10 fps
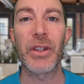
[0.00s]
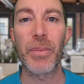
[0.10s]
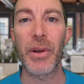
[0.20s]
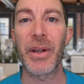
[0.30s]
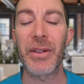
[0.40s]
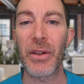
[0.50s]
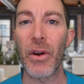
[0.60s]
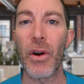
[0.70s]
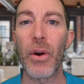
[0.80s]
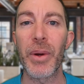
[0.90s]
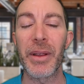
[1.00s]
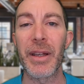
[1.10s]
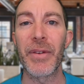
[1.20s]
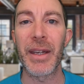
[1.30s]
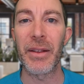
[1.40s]
experience it all when
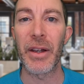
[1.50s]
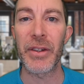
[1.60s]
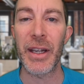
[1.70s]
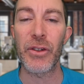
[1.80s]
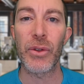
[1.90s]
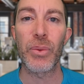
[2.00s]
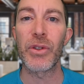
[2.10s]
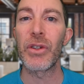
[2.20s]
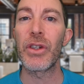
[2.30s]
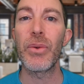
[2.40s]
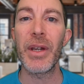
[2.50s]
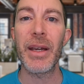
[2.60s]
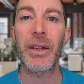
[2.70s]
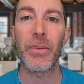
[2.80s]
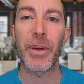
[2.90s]
living in Los Angeles, which is
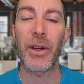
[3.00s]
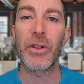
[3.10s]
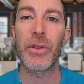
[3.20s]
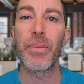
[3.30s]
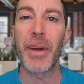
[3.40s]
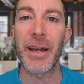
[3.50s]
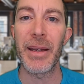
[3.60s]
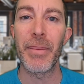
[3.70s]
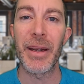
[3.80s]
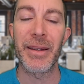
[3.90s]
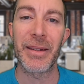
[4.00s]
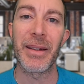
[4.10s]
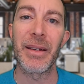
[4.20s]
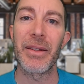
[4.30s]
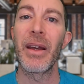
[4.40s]
unique compared to many
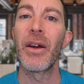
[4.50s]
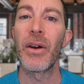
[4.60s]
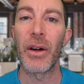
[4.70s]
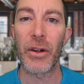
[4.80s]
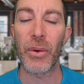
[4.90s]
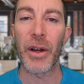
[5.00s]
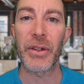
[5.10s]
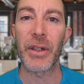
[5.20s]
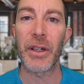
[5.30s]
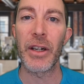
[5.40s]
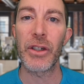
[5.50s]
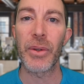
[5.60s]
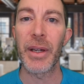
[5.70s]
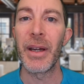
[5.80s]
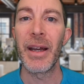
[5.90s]
cities across the
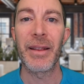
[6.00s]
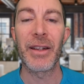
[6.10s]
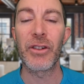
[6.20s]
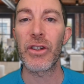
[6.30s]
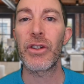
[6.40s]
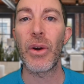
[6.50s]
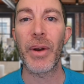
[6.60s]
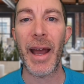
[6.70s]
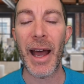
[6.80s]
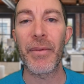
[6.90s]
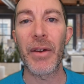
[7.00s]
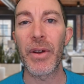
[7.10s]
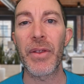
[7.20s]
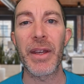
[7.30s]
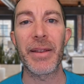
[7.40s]
country. They just don't have
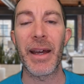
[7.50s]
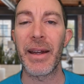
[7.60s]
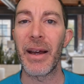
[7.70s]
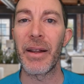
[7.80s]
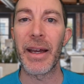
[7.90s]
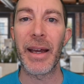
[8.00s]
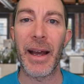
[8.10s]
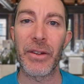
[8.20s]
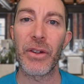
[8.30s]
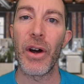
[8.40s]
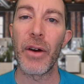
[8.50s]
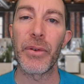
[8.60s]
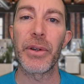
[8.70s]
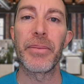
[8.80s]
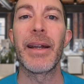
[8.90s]
everything that LA has to
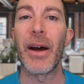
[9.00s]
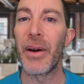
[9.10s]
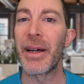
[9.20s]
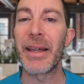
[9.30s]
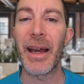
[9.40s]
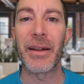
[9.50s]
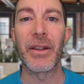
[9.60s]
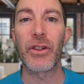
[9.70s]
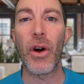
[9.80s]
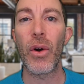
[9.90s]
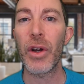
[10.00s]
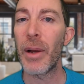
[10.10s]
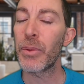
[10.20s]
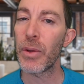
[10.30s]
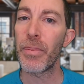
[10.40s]
offer. Now, again, this all
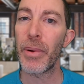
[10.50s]
comes with a